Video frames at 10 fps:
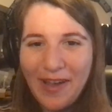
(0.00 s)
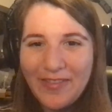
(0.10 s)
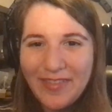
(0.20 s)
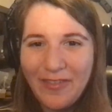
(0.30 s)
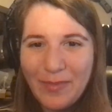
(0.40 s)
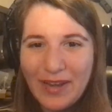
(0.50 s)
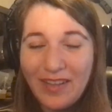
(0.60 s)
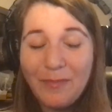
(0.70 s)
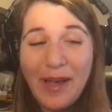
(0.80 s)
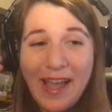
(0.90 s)
to 7
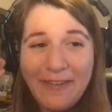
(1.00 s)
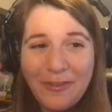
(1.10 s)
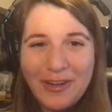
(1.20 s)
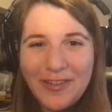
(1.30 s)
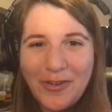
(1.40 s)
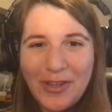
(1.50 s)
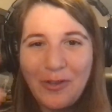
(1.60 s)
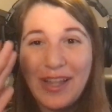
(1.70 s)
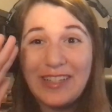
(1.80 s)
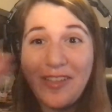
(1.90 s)
minutes, but everyone in
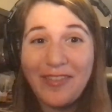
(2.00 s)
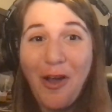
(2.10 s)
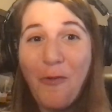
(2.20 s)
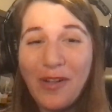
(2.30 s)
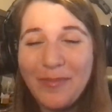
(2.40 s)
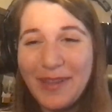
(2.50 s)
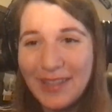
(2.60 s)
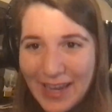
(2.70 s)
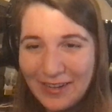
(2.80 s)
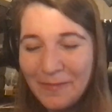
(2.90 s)
Tokyo like does not want to be
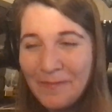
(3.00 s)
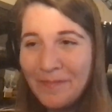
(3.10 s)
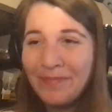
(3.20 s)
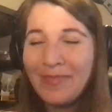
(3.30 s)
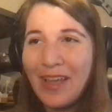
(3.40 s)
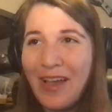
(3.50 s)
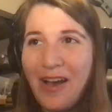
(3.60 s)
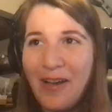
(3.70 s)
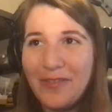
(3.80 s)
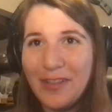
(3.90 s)
late
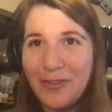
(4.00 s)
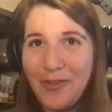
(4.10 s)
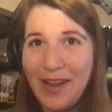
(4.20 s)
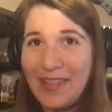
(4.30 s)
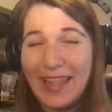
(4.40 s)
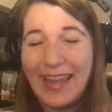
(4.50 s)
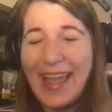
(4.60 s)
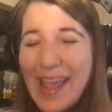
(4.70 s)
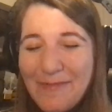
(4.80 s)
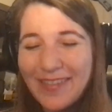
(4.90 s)
to their train. They like
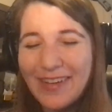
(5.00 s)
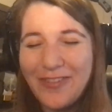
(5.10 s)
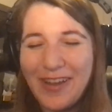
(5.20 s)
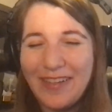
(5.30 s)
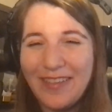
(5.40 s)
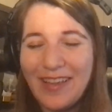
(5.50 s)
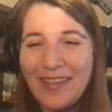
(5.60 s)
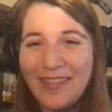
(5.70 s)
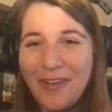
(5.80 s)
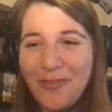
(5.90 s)
hate missing trains.
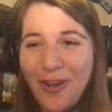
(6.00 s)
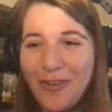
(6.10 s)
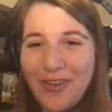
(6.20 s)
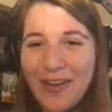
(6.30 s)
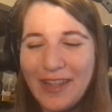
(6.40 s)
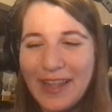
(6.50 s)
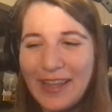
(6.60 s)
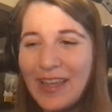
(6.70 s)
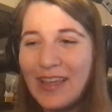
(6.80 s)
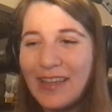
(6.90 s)
And so Josh and I were
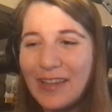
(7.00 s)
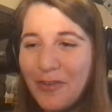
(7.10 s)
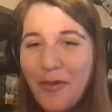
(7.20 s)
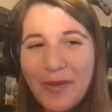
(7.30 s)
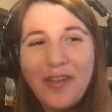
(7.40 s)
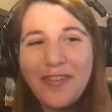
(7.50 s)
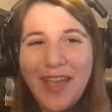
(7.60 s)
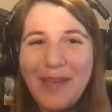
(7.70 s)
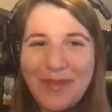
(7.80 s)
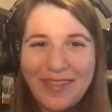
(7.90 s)
like, you know what? We also
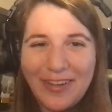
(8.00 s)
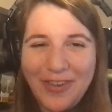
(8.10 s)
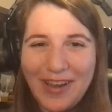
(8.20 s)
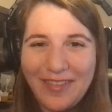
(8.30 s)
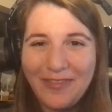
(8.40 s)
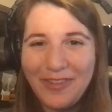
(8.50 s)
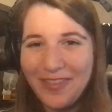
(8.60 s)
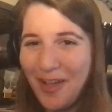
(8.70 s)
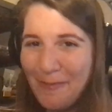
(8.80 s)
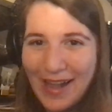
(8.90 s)
hate missing trains. We
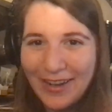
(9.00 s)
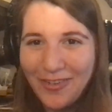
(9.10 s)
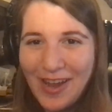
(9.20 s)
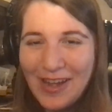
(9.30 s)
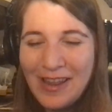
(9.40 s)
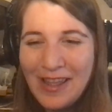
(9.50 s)
saw a packed train,